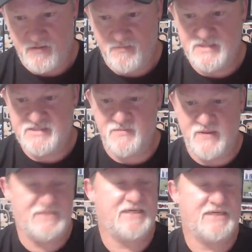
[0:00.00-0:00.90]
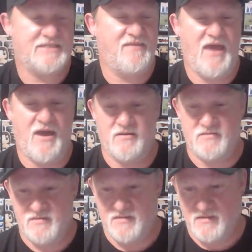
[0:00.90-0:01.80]
Mr. Basic is in the
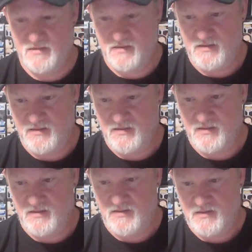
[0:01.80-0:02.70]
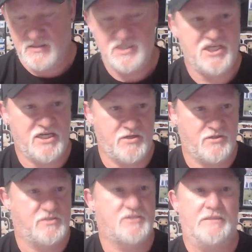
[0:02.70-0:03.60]
house.
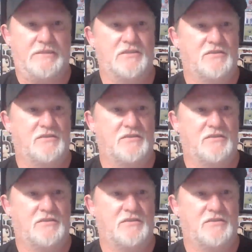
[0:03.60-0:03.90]
Cheers.